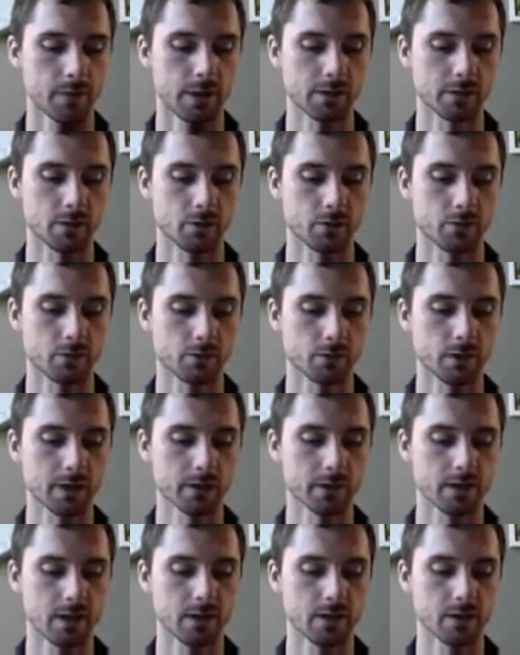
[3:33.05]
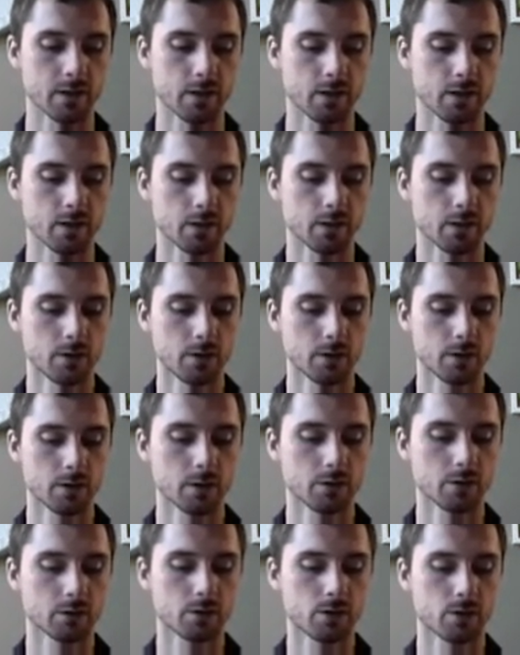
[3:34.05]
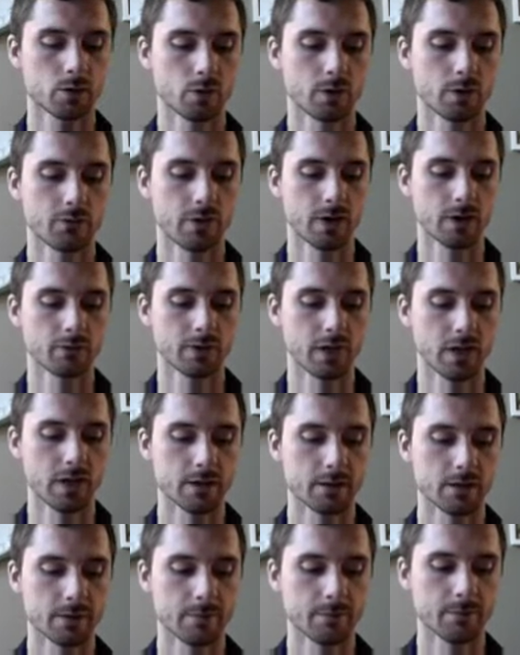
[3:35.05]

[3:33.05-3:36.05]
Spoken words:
go through like that. So if I've got